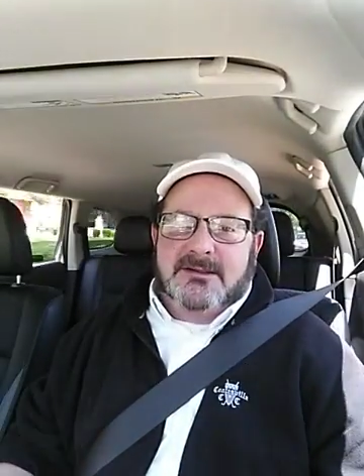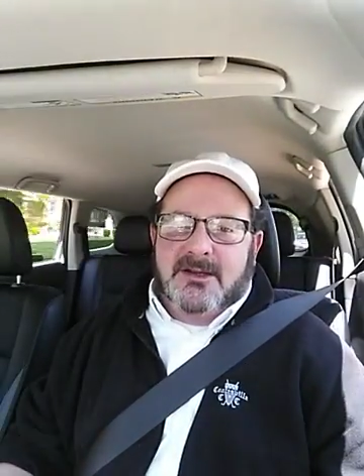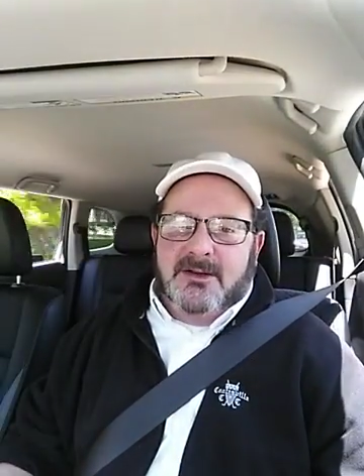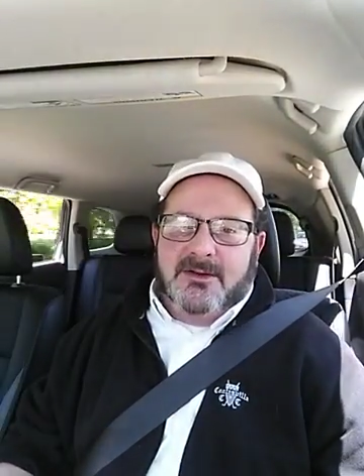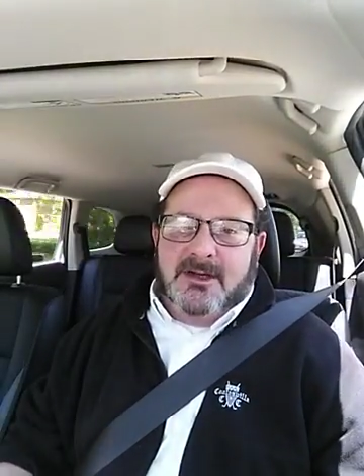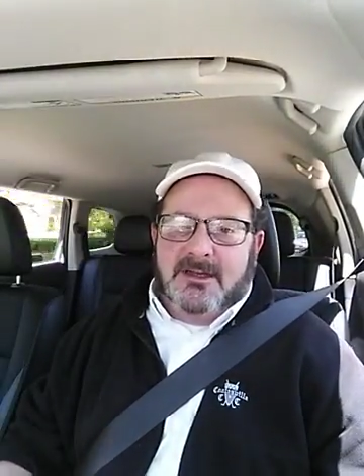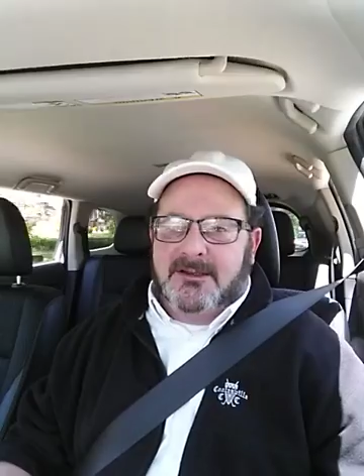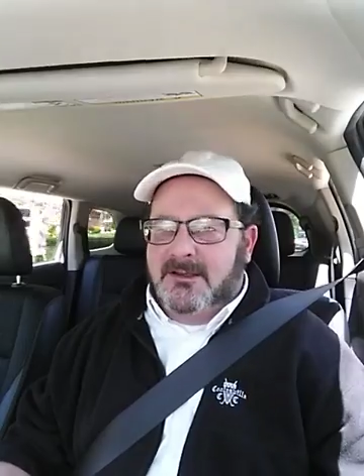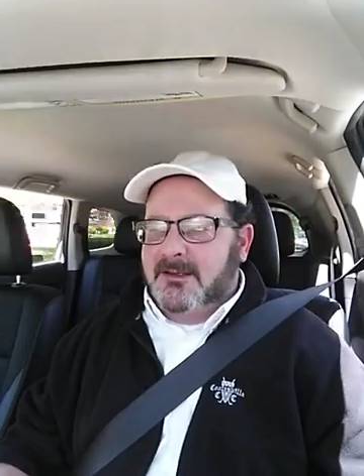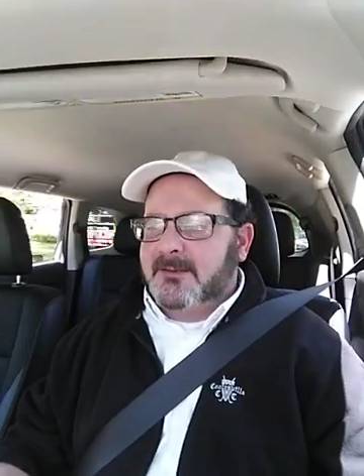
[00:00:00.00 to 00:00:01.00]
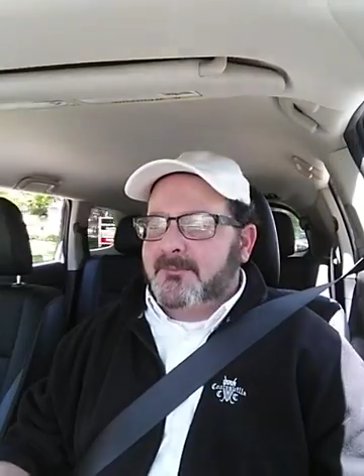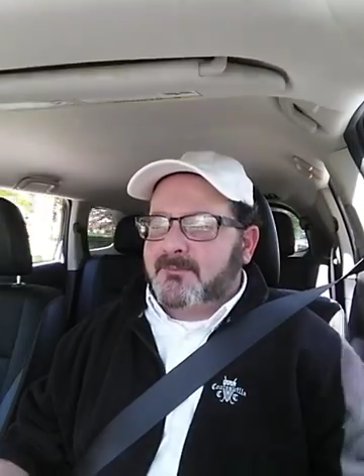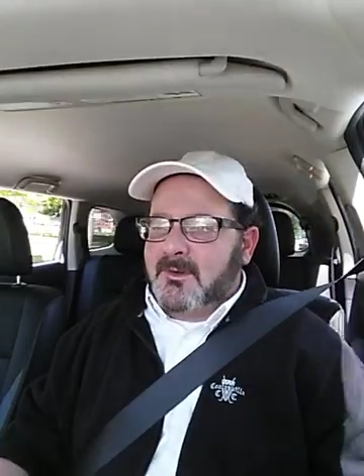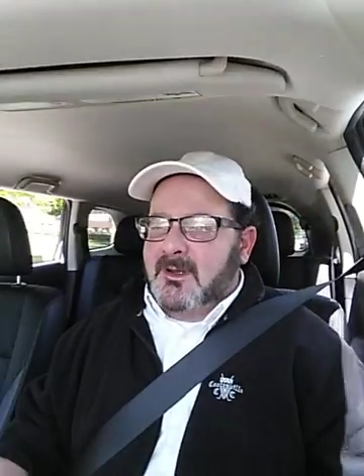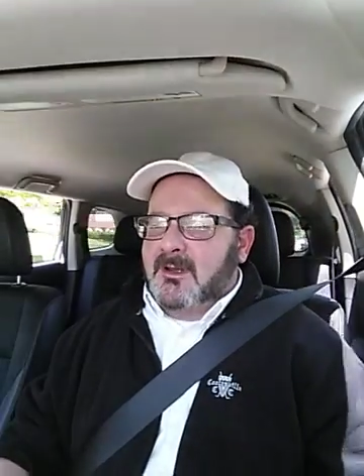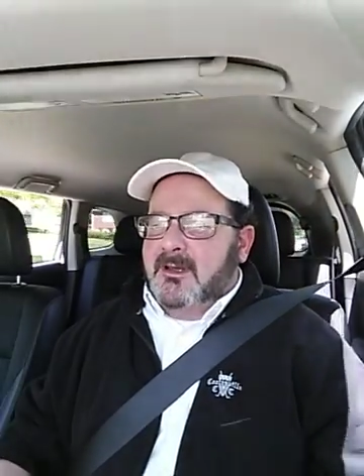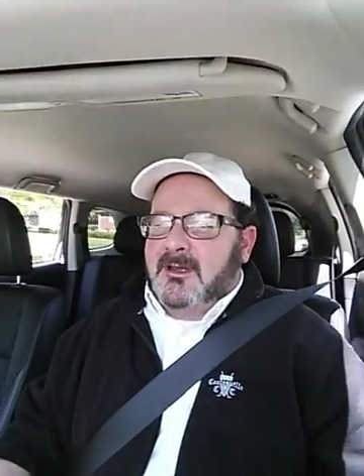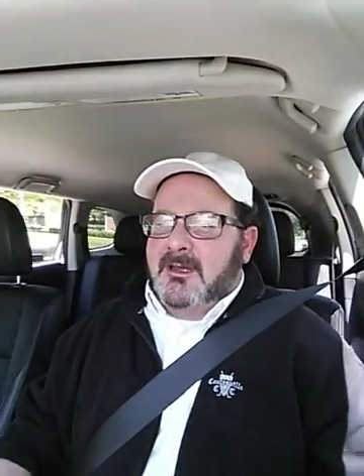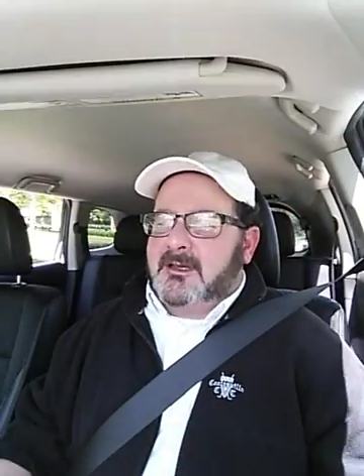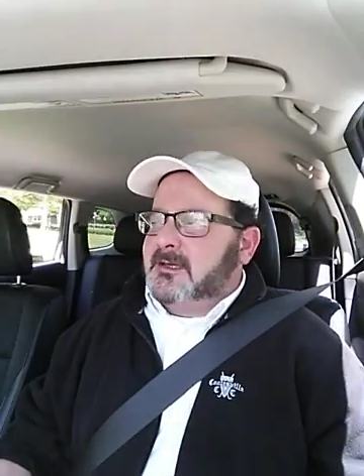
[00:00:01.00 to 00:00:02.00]
So
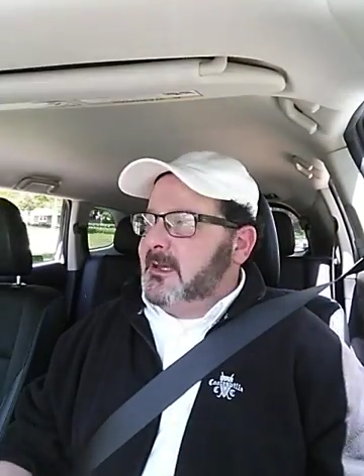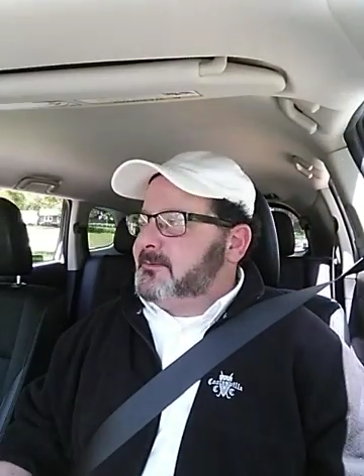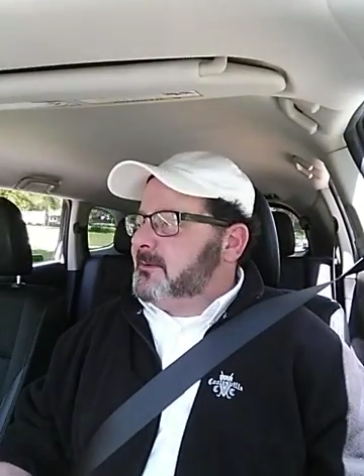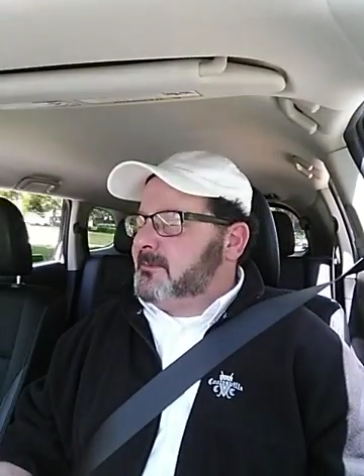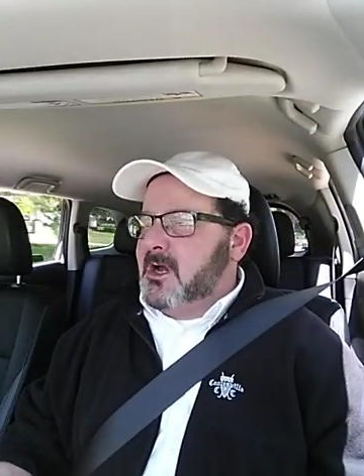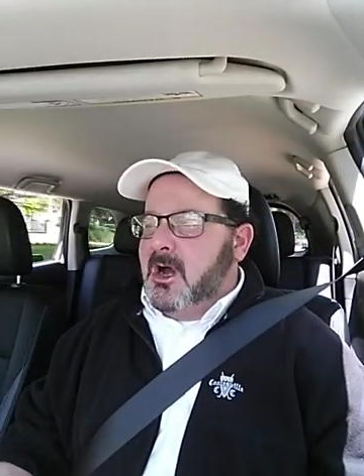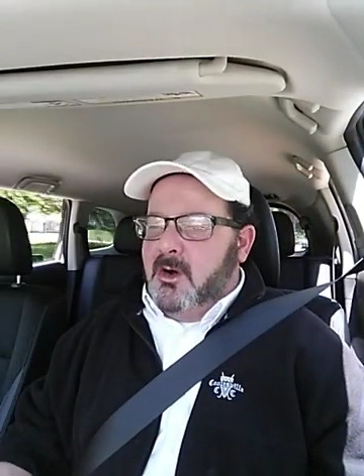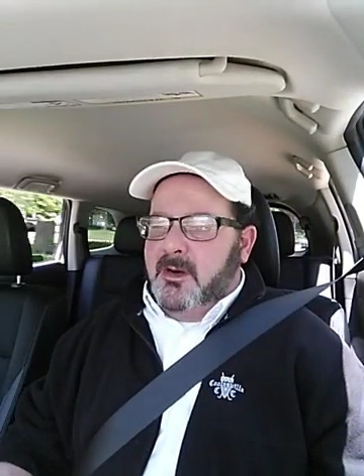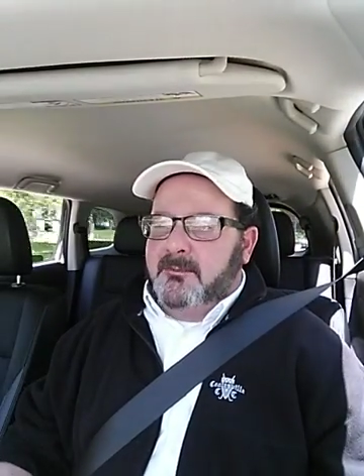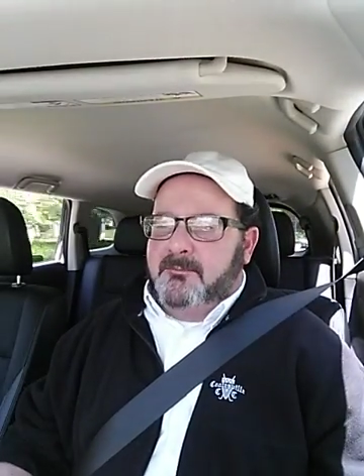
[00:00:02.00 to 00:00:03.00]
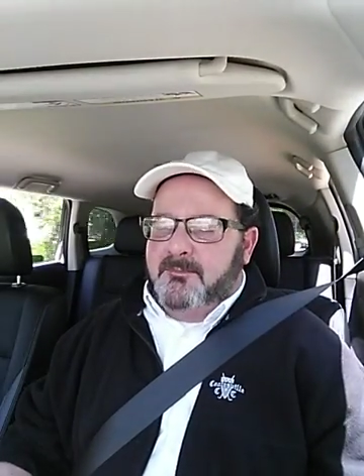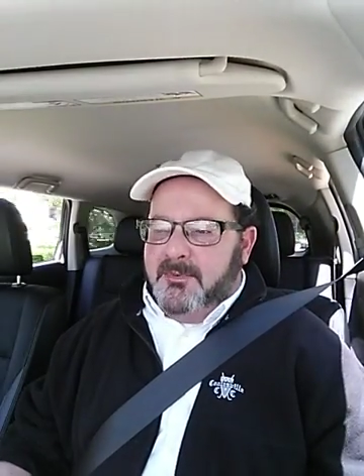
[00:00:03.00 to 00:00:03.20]
it keeps them going.